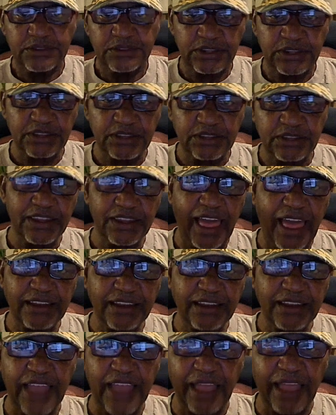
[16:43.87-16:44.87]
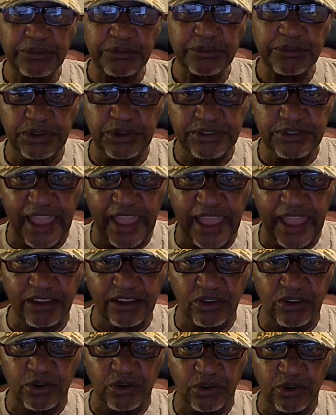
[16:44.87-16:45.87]
See, because a lot of times when you
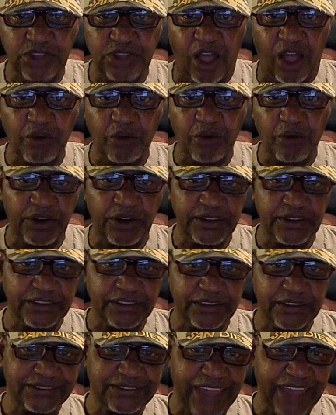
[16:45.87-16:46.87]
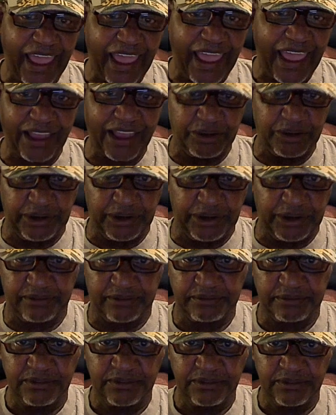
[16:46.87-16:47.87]
download software, there's a tag with
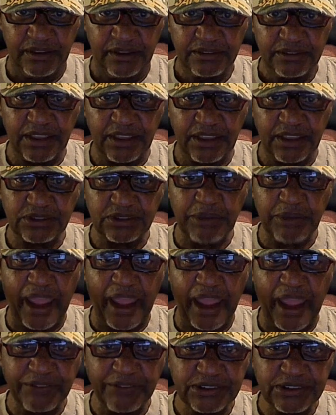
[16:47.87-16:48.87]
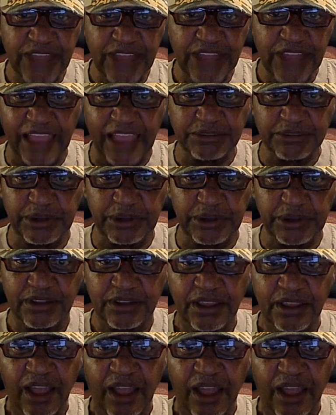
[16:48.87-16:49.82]
it. There's some advertisement,